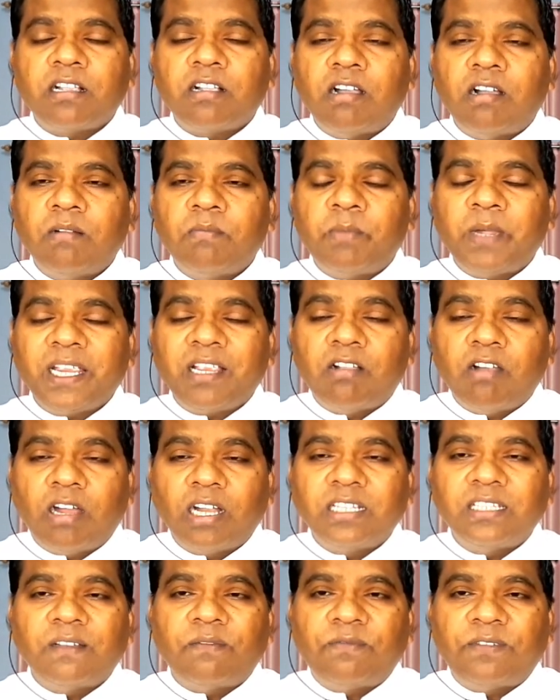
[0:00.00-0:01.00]
by
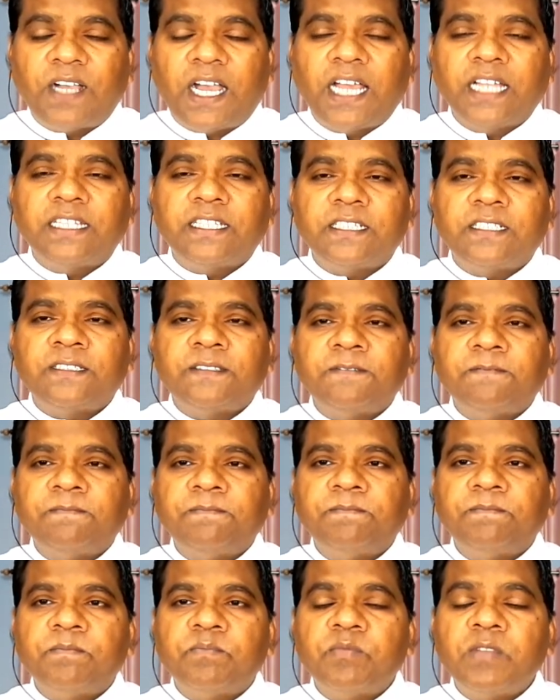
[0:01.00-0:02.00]
God the Father
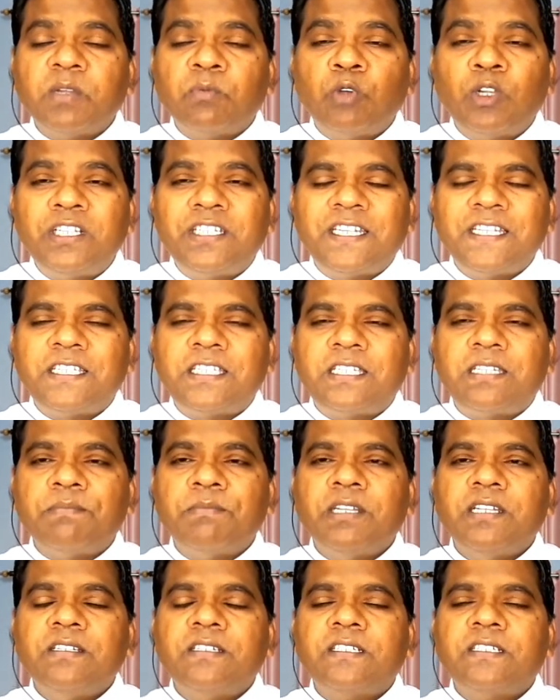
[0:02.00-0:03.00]
in the Old
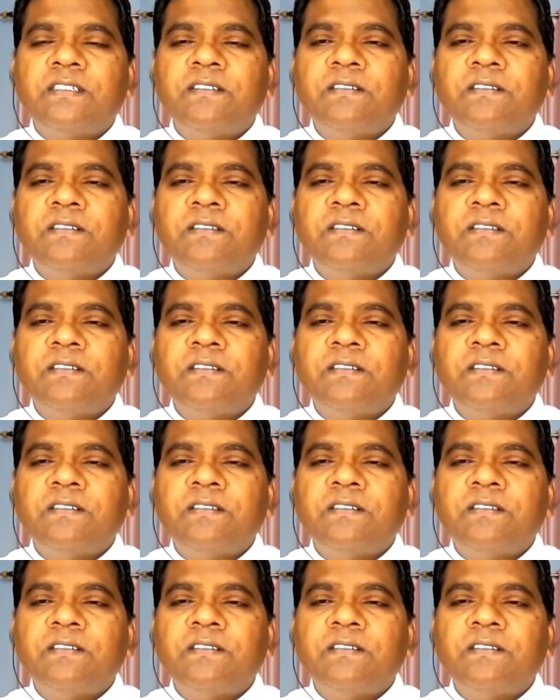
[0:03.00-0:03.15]
Testament